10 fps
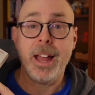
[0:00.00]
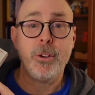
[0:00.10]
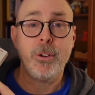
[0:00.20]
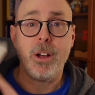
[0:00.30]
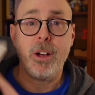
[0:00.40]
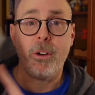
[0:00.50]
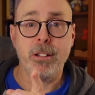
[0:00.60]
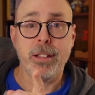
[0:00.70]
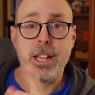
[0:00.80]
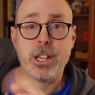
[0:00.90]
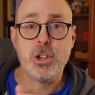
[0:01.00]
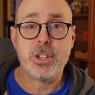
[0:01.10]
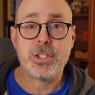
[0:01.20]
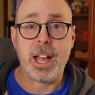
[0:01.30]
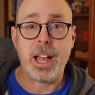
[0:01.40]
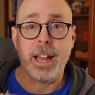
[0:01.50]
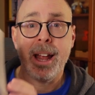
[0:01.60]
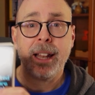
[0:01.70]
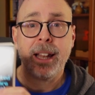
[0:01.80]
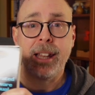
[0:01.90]
I don't know. I'll let you
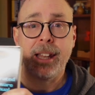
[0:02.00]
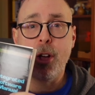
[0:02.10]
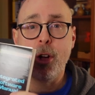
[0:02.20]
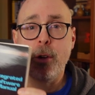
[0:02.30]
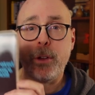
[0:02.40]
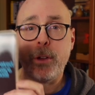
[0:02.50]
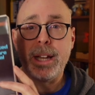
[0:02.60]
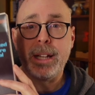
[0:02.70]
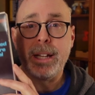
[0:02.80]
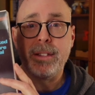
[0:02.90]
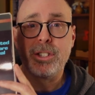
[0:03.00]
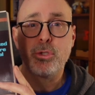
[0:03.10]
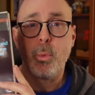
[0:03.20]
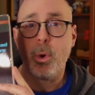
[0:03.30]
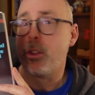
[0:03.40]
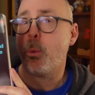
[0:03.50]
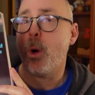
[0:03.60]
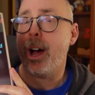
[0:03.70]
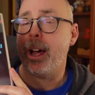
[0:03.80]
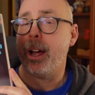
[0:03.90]
decide. Let me know if you think this is
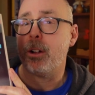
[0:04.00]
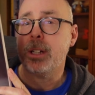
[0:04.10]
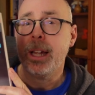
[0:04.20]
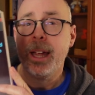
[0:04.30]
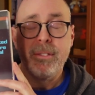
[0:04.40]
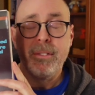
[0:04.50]
worthwhile